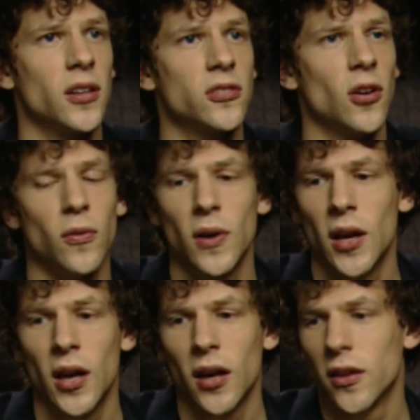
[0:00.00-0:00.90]
So
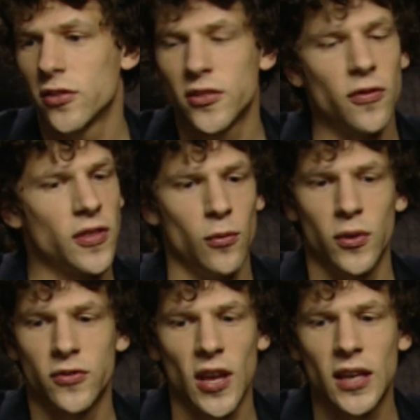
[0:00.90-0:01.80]
stuff that would
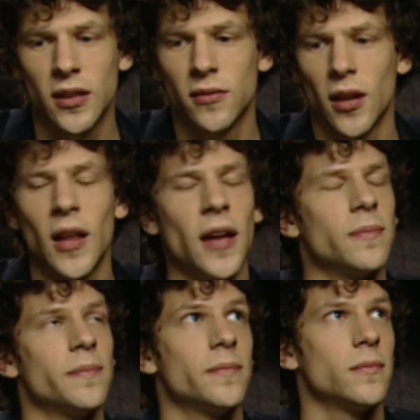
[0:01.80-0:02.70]
have taken a
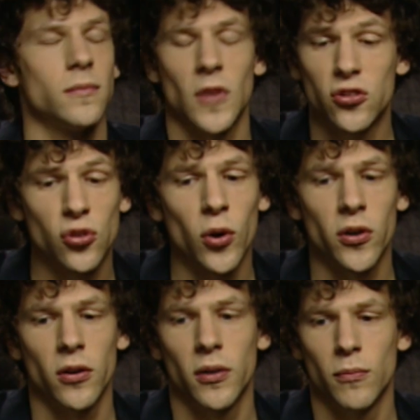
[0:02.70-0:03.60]
lot
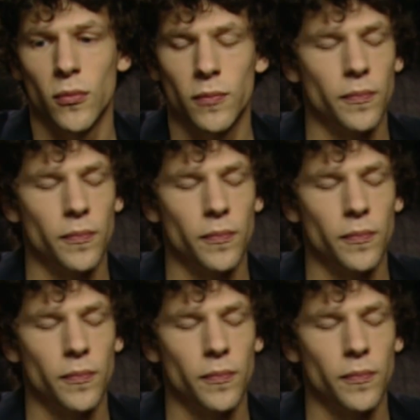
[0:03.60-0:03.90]
shorter, and